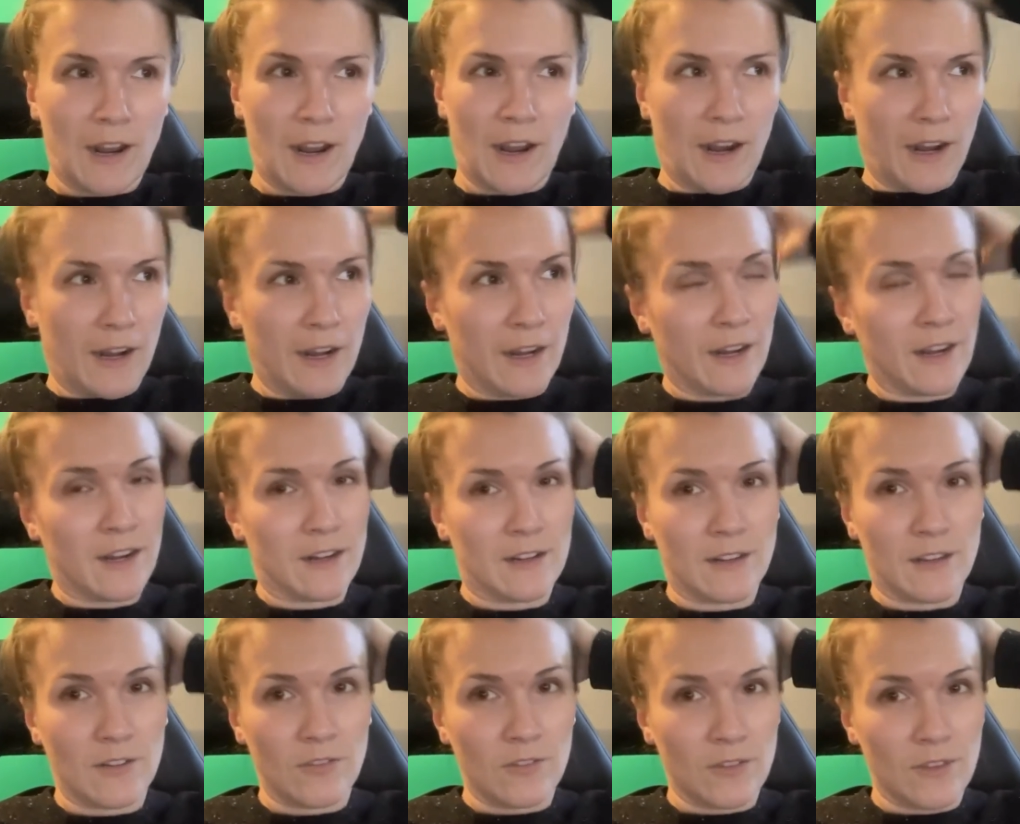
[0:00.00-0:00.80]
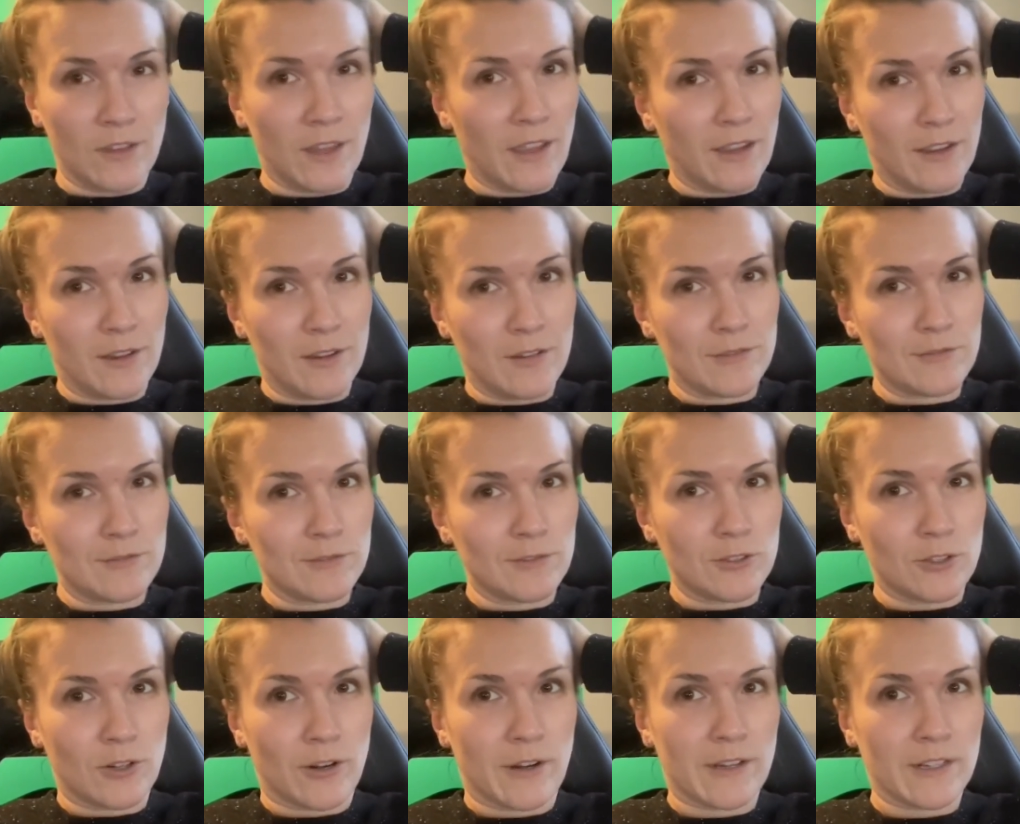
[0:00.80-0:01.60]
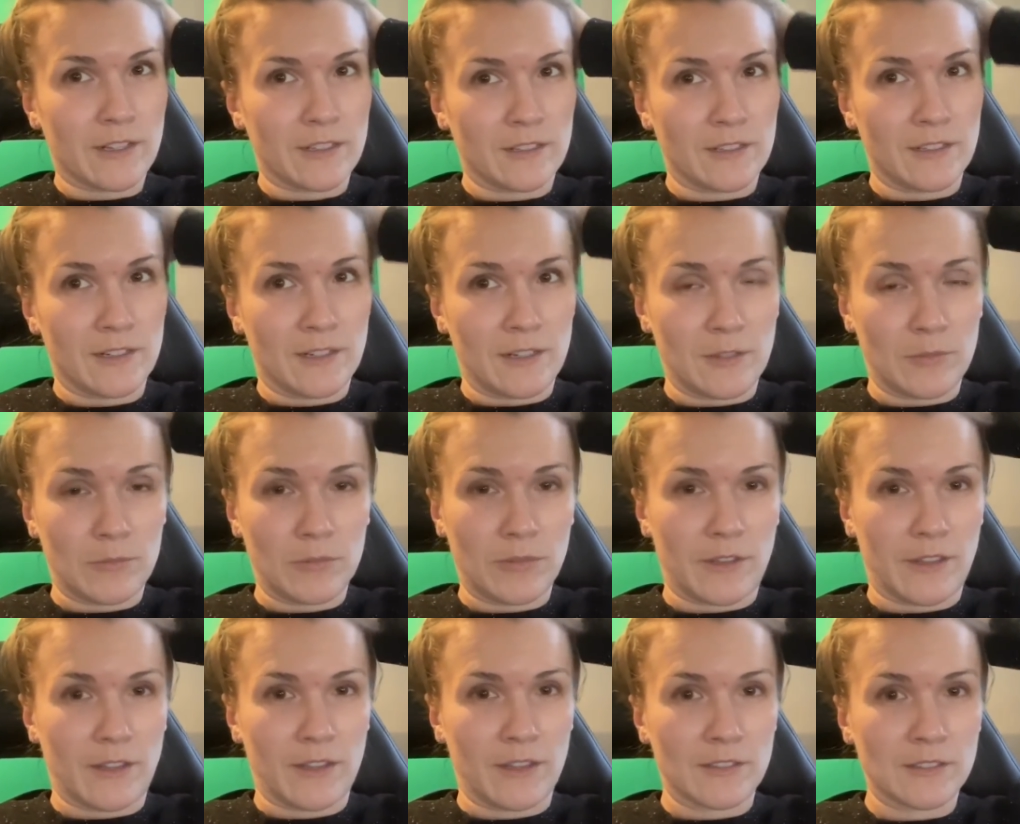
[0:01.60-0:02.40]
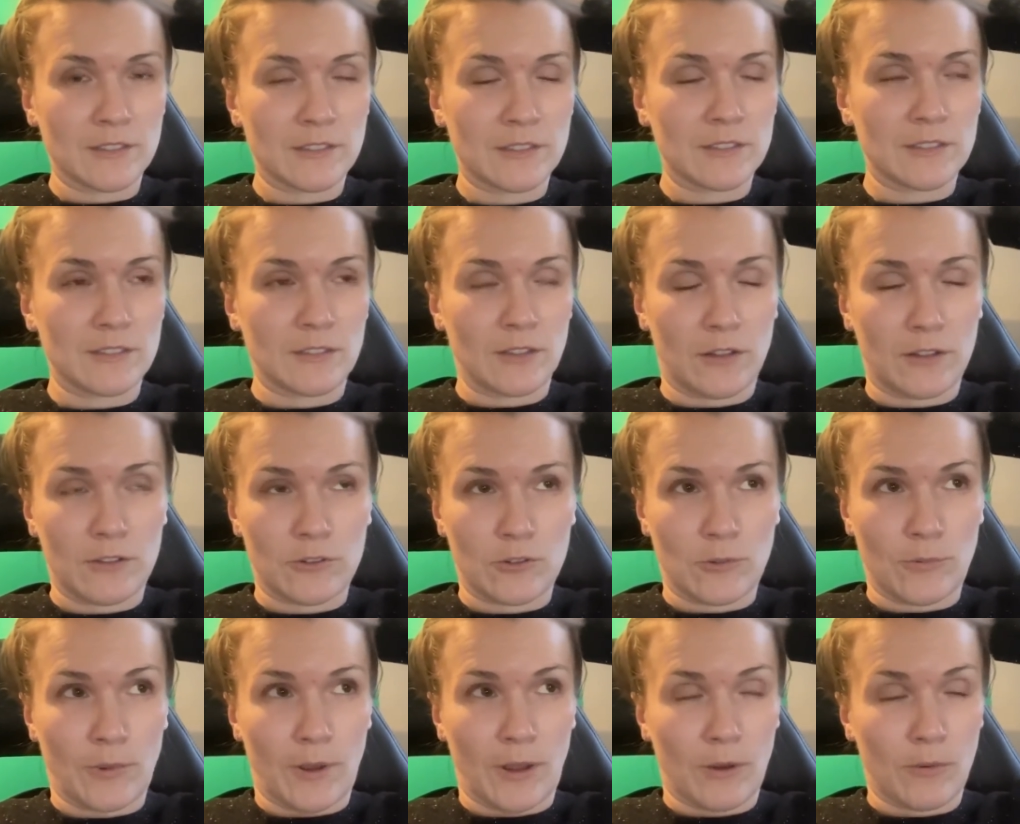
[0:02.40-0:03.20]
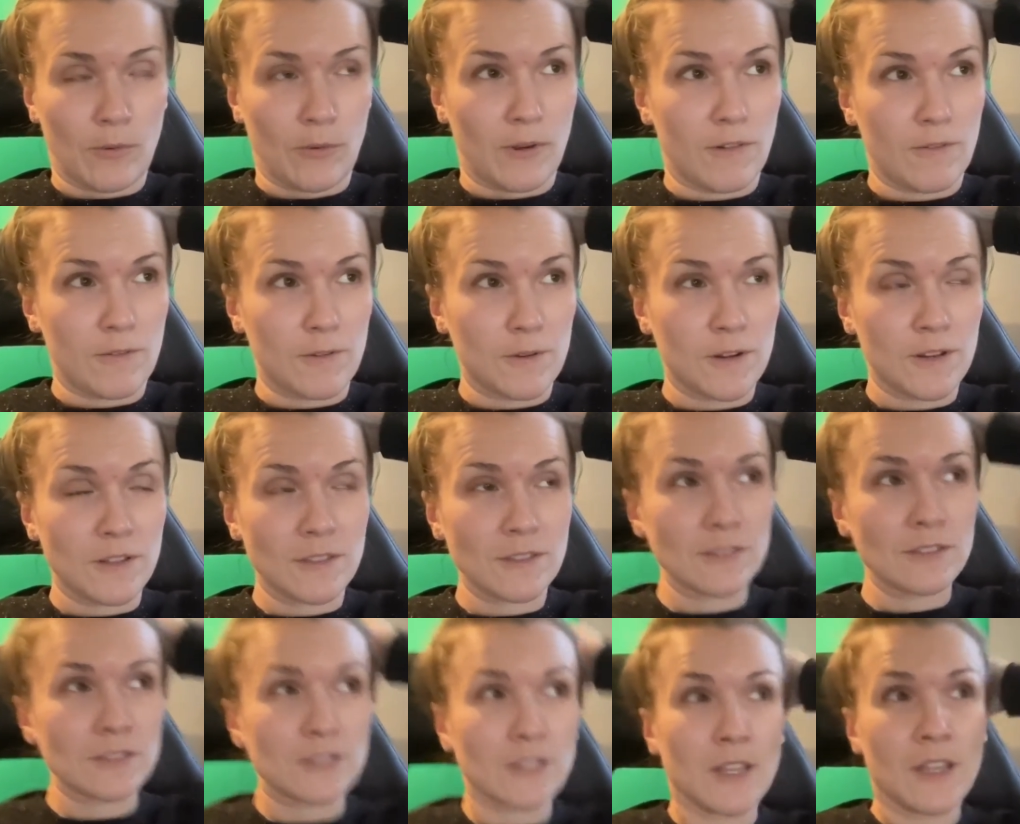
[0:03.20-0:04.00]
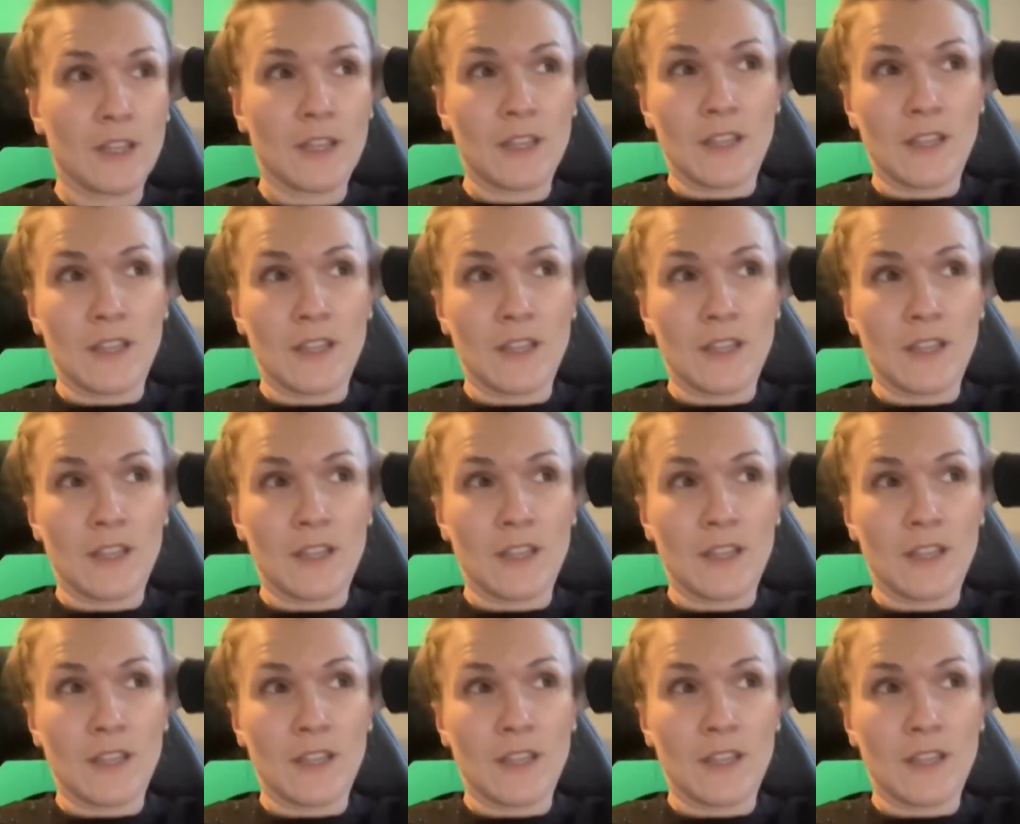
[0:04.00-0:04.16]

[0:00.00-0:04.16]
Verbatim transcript: I had given that dry cleaning place, laundromat, whatever it is,